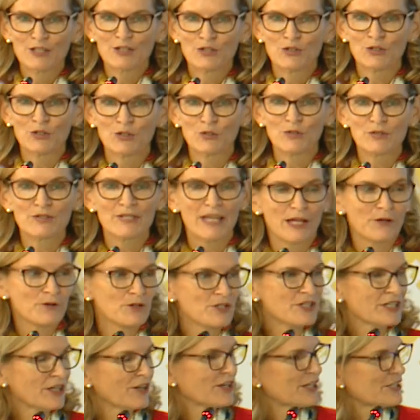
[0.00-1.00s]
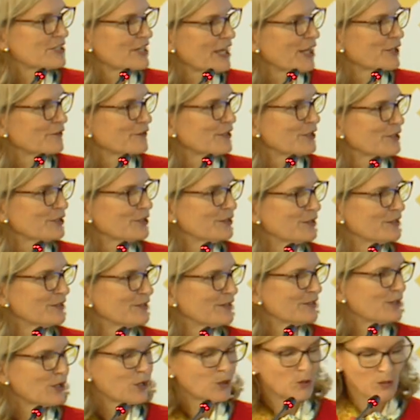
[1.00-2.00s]
to Secretary General
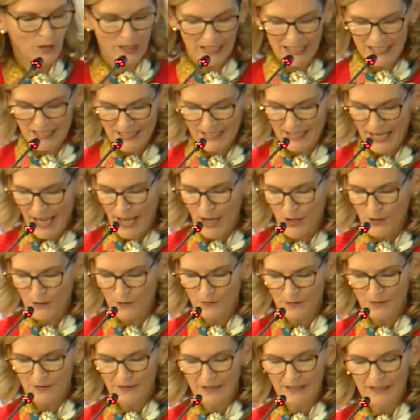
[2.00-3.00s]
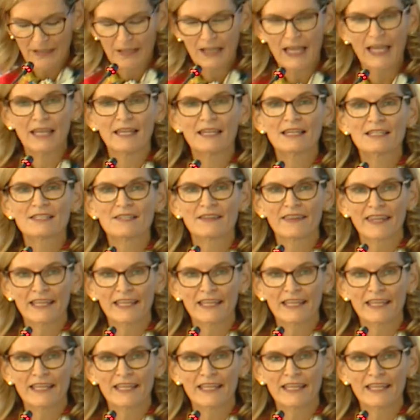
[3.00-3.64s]
Houlin Zhao and his